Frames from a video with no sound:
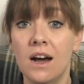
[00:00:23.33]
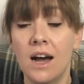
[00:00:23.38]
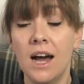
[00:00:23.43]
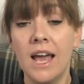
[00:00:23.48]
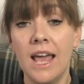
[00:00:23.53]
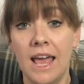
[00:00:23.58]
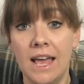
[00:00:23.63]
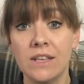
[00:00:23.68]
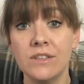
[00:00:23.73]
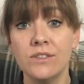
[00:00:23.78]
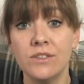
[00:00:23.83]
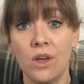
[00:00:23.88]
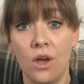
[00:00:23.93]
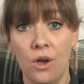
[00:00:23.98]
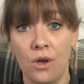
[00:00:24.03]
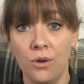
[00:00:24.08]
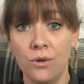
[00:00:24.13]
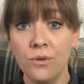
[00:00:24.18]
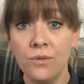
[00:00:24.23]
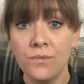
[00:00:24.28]

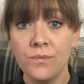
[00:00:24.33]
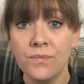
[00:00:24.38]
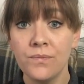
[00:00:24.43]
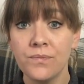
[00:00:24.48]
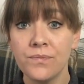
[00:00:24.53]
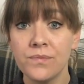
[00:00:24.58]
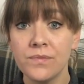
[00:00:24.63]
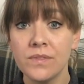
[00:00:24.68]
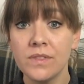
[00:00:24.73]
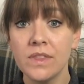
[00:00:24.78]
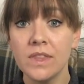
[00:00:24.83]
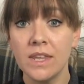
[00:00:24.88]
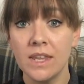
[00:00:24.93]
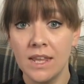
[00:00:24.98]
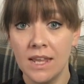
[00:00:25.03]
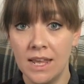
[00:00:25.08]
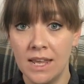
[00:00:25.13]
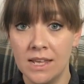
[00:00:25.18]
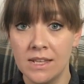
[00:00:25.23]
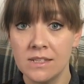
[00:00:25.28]
ISO
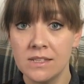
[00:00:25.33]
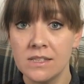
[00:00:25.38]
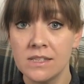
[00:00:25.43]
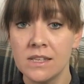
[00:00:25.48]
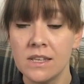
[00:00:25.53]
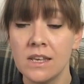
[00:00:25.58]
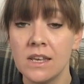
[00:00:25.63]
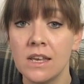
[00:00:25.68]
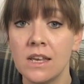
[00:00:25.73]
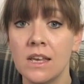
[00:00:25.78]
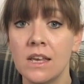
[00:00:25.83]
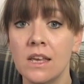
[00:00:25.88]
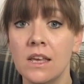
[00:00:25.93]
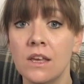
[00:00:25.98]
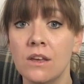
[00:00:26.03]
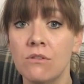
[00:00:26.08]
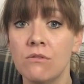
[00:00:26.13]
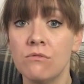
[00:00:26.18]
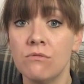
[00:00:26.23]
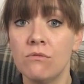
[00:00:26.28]
is
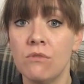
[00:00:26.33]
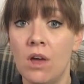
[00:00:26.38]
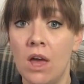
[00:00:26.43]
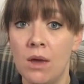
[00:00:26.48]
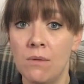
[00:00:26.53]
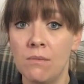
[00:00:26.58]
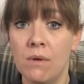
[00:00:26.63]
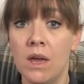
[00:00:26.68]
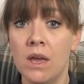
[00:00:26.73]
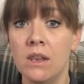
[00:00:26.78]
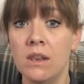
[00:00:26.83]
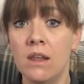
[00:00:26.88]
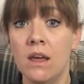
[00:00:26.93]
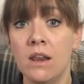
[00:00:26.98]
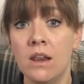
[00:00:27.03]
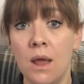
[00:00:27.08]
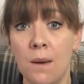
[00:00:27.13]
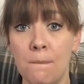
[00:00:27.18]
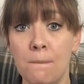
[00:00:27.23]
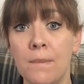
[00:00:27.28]

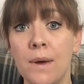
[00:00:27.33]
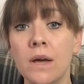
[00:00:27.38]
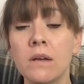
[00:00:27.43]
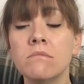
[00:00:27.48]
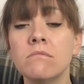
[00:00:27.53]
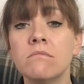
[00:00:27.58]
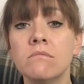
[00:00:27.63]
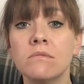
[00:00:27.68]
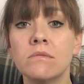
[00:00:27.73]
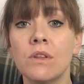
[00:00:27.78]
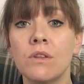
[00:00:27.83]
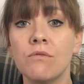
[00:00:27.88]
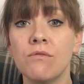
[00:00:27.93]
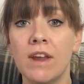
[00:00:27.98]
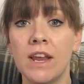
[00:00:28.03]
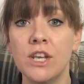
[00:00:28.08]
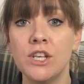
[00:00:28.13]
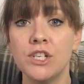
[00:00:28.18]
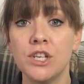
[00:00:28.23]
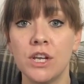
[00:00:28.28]
a number
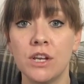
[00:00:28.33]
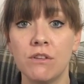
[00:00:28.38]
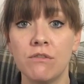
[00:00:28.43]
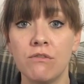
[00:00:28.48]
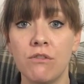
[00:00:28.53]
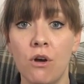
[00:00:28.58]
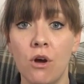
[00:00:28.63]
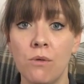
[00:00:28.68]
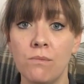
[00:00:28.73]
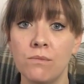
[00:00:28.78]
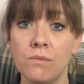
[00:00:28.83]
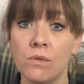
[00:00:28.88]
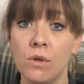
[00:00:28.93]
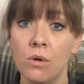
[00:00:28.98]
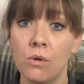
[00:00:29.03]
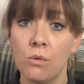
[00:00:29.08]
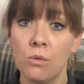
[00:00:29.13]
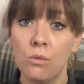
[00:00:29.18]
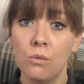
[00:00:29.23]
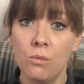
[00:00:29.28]
ranging from
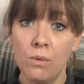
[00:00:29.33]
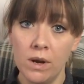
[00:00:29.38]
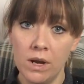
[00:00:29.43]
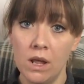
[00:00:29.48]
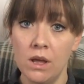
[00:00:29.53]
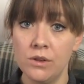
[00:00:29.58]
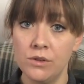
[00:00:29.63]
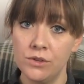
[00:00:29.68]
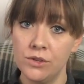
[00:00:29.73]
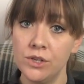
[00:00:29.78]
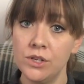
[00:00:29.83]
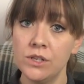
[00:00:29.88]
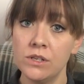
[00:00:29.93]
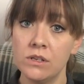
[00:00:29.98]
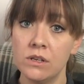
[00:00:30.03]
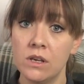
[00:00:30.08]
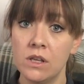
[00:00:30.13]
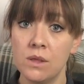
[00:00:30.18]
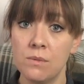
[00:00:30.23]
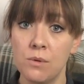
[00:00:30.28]
100
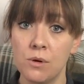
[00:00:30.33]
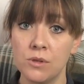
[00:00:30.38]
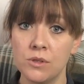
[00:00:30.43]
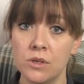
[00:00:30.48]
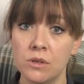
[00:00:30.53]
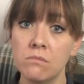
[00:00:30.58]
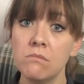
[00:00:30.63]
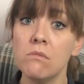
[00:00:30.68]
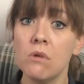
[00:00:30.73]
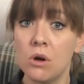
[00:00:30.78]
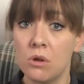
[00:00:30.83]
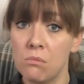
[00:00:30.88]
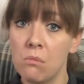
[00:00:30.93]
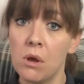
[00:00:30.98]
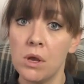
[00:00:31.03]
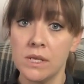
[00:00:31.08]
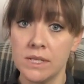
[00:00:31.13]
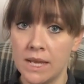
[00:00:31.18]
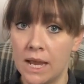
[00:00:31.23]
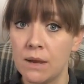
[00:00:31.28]
at the bottom on
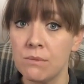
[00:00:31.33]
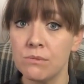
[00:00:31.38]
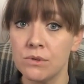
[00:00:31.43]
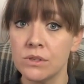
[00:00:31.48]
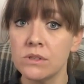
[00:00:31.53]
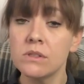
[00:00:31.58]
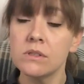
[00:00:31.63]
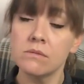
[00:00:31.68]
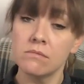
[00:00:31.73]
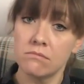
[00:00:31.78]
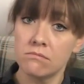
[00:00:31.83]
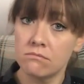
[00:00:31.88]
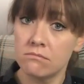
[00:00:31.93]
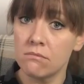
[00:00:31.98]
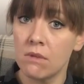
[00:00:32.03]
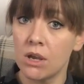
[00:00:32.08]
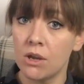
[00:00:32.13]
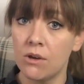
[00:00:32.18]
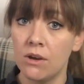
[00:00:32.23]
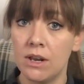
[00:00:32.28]
most cameras,
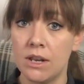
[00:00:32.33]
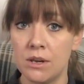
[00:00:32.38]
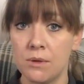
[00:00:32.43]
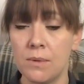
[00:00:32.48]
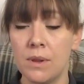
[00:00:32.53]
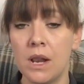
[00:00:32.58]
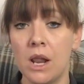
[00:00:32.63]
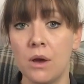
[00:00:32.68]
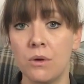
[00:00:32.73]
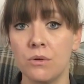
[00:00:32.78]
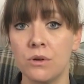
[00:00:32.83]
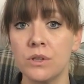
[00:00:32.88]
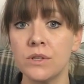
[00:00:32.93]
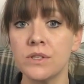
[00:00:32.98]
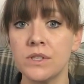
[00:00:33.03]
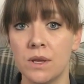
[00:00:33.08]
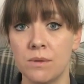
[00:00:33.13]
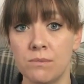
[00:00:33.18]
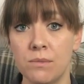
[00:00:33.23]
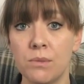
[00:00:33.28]
might go a little bit lower on
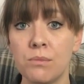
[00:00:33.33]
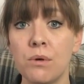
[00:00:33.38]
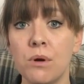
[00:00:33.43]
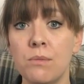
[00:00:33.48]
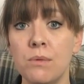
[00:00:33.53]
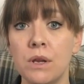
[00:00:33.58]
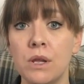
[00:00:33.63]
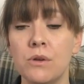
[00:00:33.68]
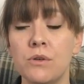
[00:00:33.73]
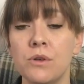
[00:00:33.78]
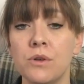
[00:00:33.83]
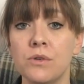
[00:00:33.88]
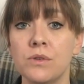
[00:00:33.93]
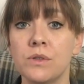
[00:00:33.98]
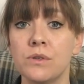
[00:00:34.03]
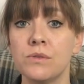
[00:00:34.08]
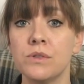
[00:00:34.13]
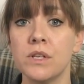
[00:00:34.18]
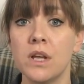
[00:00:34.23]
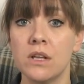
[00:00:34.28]
some, but probably on yours
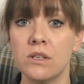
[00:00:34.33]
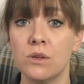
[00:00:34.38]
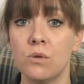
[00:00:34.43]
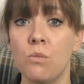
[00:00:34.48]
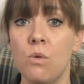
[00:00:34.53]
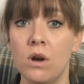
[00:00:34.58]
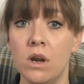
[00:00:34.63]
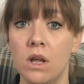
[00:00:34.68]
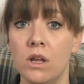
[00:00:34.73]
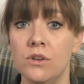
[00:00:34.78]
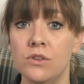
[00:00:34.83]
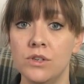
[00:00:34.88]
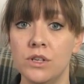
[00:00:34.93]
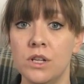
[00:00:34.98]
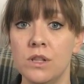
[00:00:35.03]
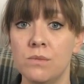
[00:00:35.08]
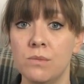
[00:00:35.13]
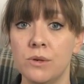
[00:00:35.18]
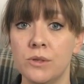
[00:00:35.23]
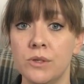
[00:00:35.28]
it'll start at 100
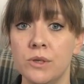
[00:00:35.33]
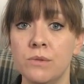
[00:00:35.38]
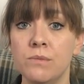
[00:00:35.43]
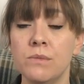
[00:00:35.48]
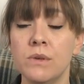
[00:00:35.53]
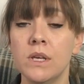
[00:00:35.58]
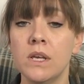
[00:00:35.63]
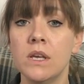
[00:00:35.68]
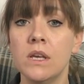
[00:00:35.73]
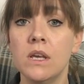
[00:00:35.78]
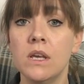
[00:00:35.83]
at the bottom